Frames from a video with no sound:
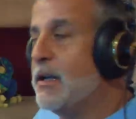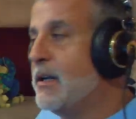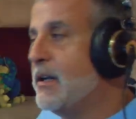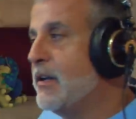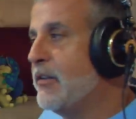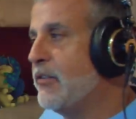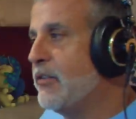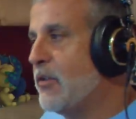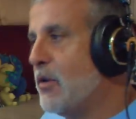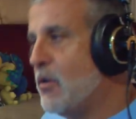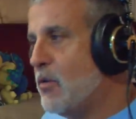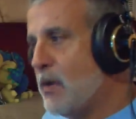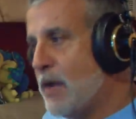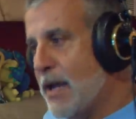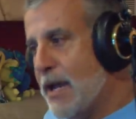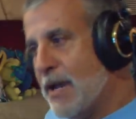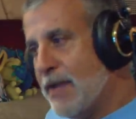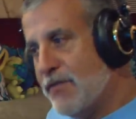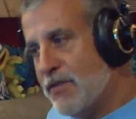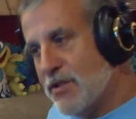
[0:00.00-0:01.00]
Uh, so
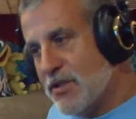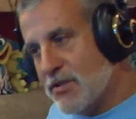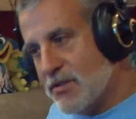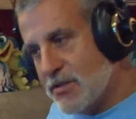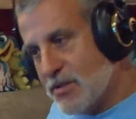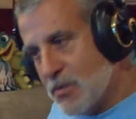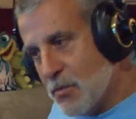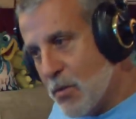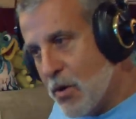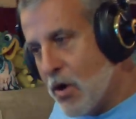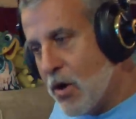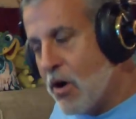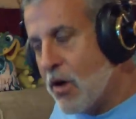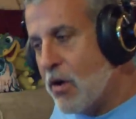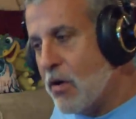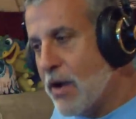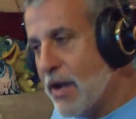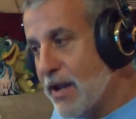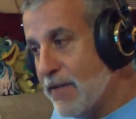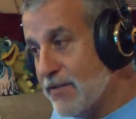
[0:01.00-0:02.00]
I have just
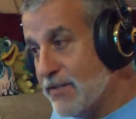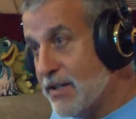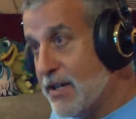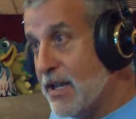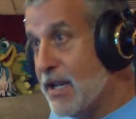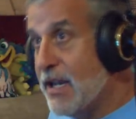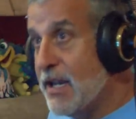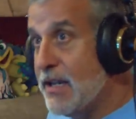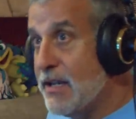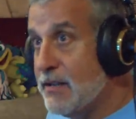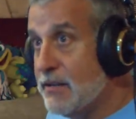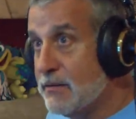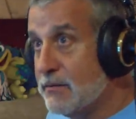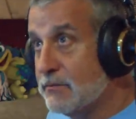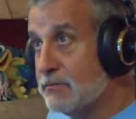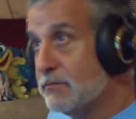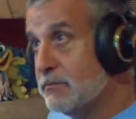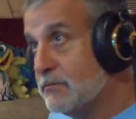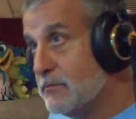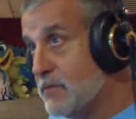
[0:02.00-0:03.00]
tomorrow, I have today,
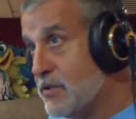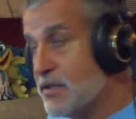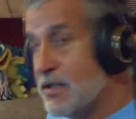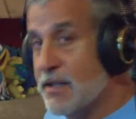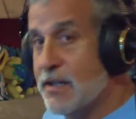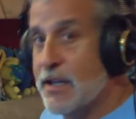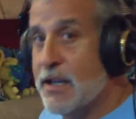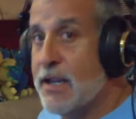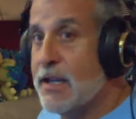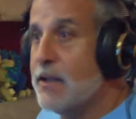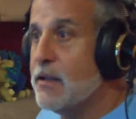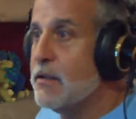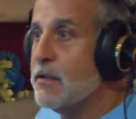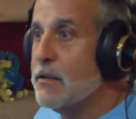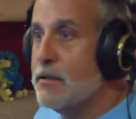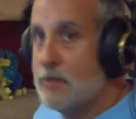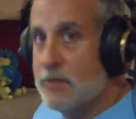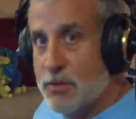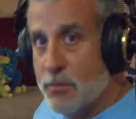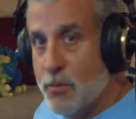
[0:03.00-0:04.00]
Sunday,
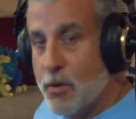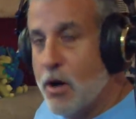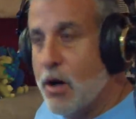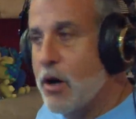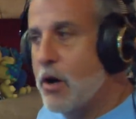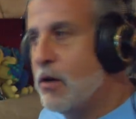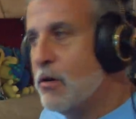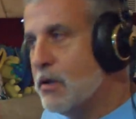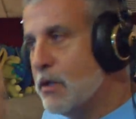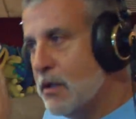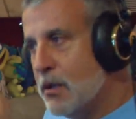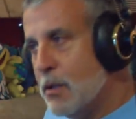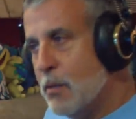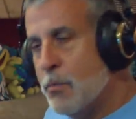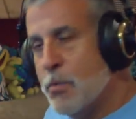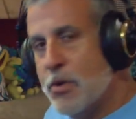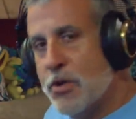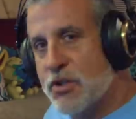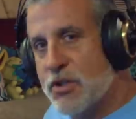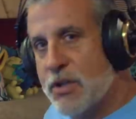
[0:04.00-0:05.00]
tomorrow,
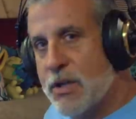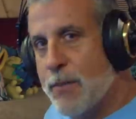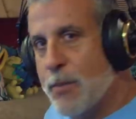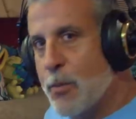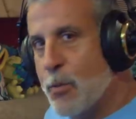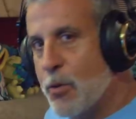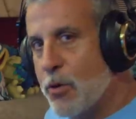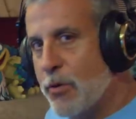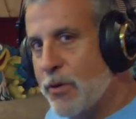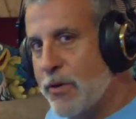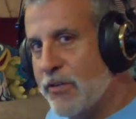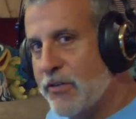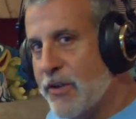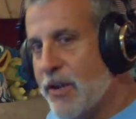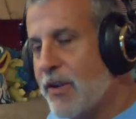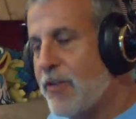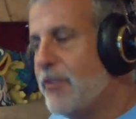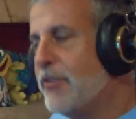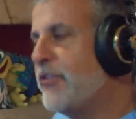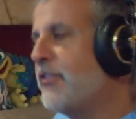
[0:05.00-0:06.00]
push a couple more
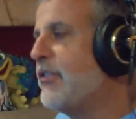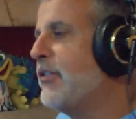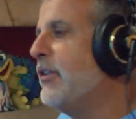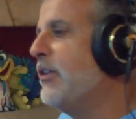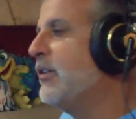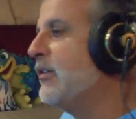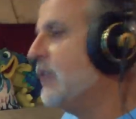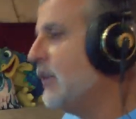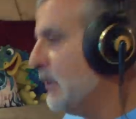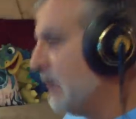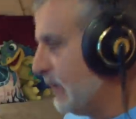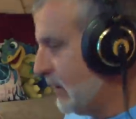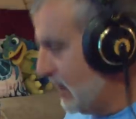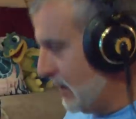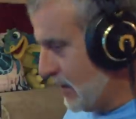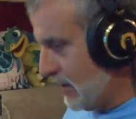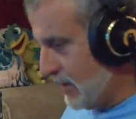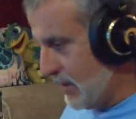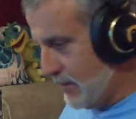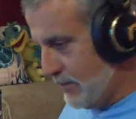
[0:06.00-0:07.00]
recycles through.
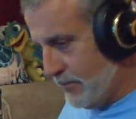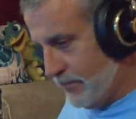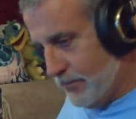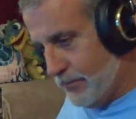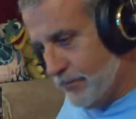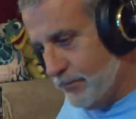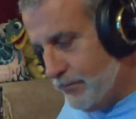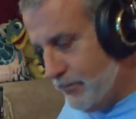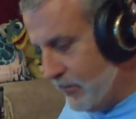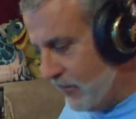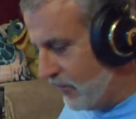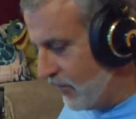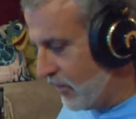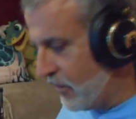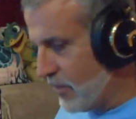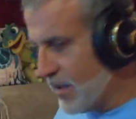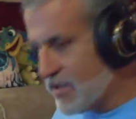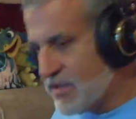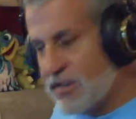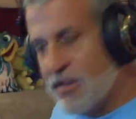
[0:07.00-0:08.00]
And then for
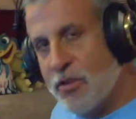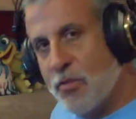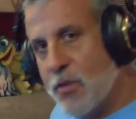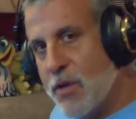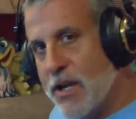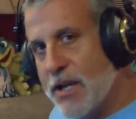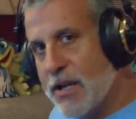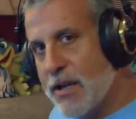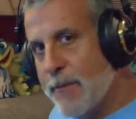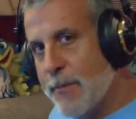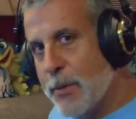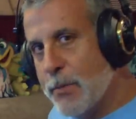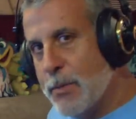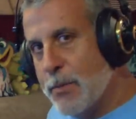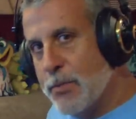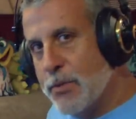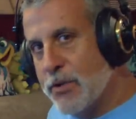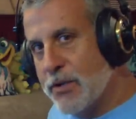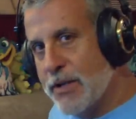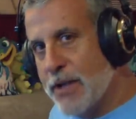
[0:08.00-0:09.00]
the rest of the week, I'm going to be
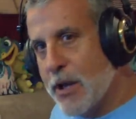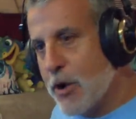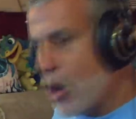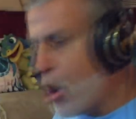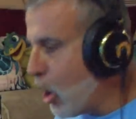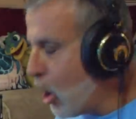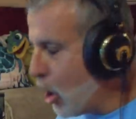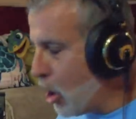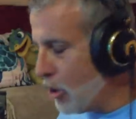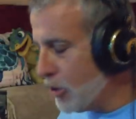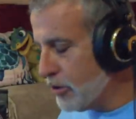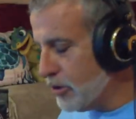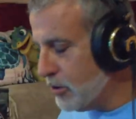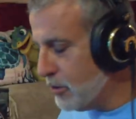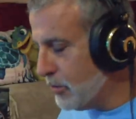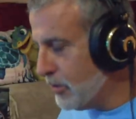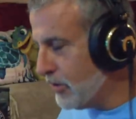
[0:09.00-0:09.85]
putting out all new